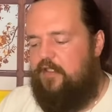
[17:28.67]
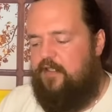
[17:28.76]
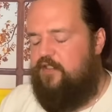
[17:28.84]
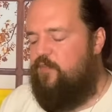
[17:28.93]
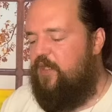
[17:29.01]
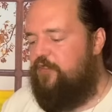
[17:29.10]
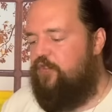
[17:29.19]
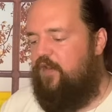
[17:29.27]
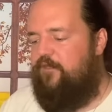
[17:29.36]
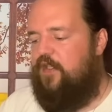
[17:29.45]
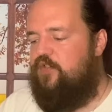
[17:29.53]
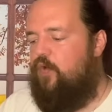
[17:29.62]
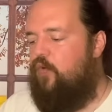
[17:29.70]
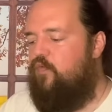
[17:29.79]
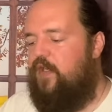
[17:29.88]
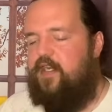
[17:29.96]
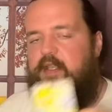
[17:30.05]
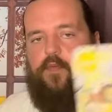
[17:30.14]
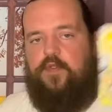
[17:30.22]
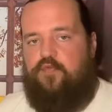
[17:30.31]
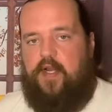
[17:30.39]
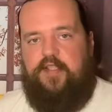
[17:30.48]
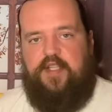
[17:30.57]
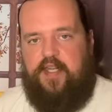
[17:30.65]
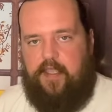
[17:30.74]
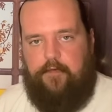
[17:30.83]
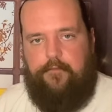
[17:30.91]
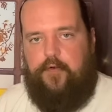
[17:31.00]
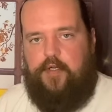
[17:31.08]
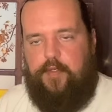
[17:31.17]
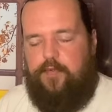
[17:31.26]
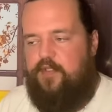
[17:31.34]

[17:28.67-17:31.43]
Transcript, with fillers: Especially if this whole reading was resonating for you.